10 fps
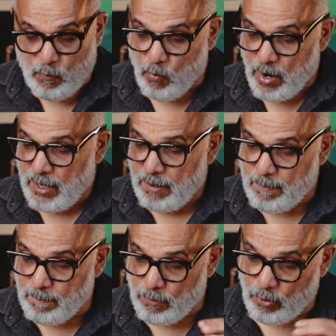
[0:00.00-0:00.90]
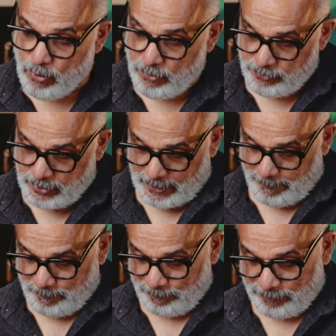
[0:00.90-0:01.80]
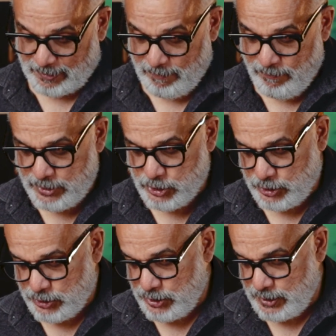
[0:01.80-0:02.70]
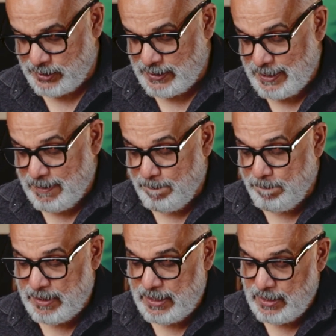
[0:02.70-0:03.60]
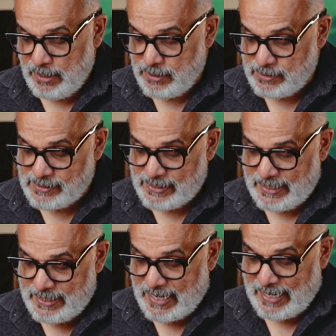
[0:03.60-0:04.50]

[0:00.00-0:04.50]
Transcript: one more thing, which is this PZ